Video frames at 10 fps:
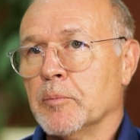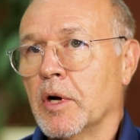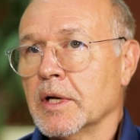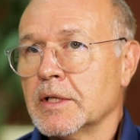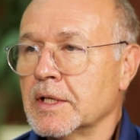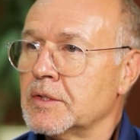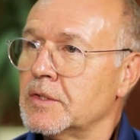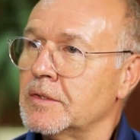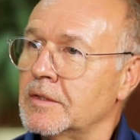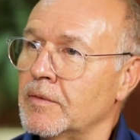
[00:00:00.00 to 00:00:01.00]

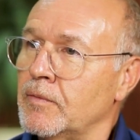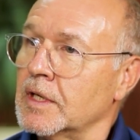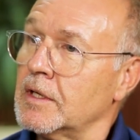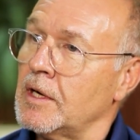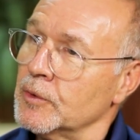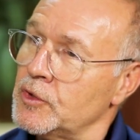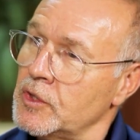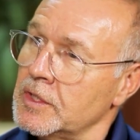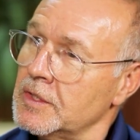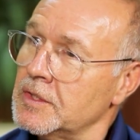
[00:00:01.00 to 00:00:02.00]
politics, different
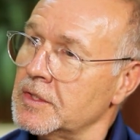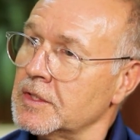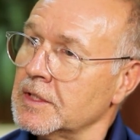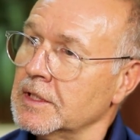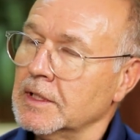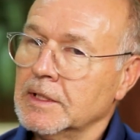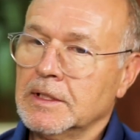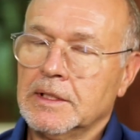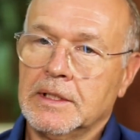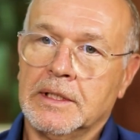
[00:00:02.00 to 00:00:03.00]
cultures,
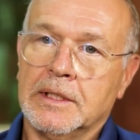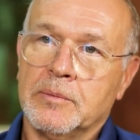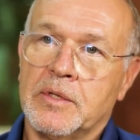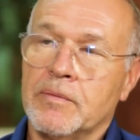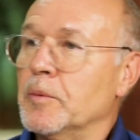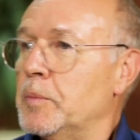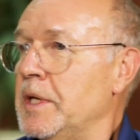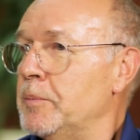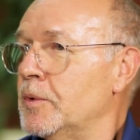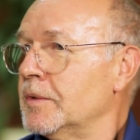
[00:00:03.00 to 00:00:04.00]
different
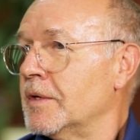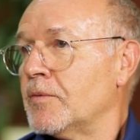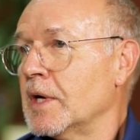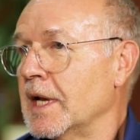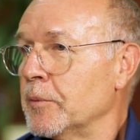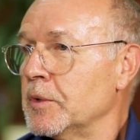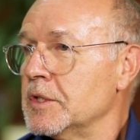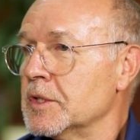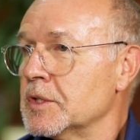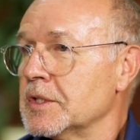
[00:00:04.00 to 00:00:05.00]
people, different
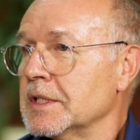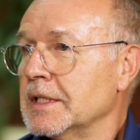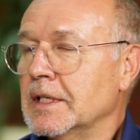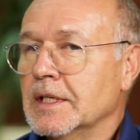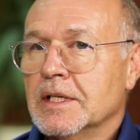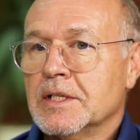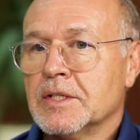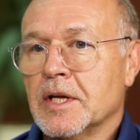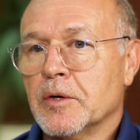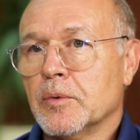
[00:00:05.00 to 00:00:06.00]
languages.
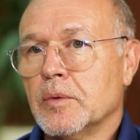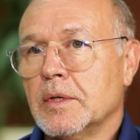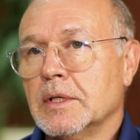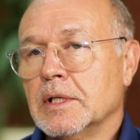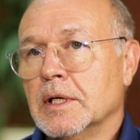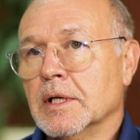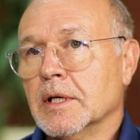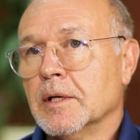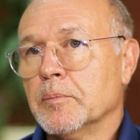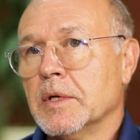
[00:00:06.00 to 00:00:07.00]
So
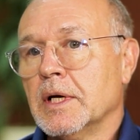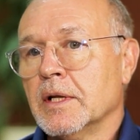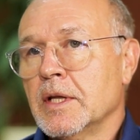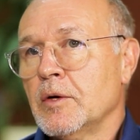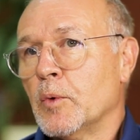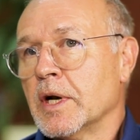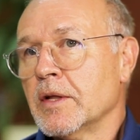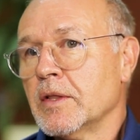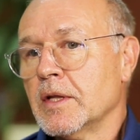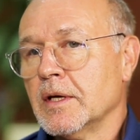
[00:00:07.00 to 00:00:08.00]
I think one
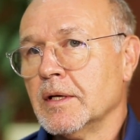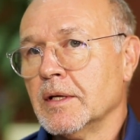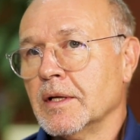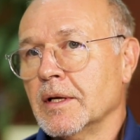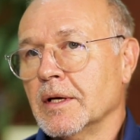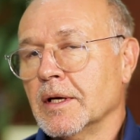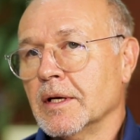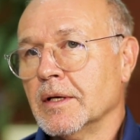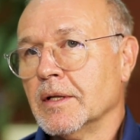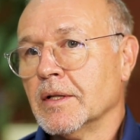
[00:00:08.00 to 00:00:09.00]
of the
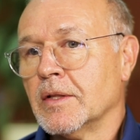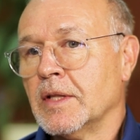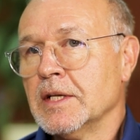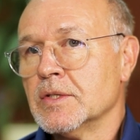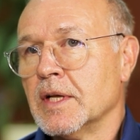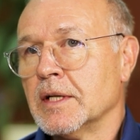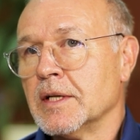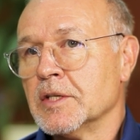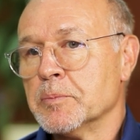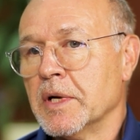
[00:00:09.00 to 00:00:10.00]
things
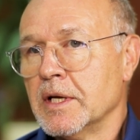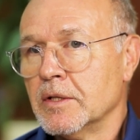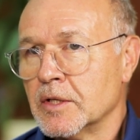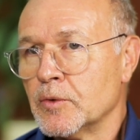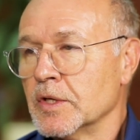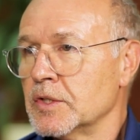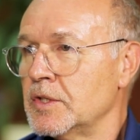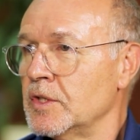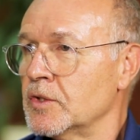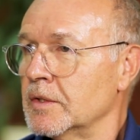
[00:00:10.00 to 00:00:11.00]
that has made the
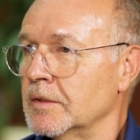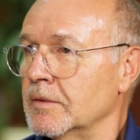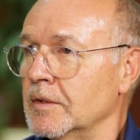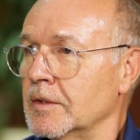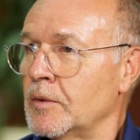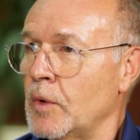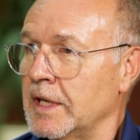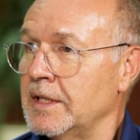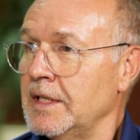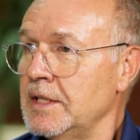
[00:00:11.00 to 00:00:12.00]
transition
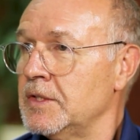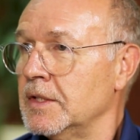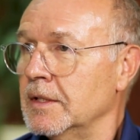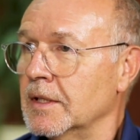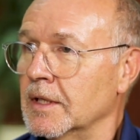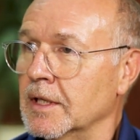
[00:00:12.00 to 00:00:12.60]
quite easy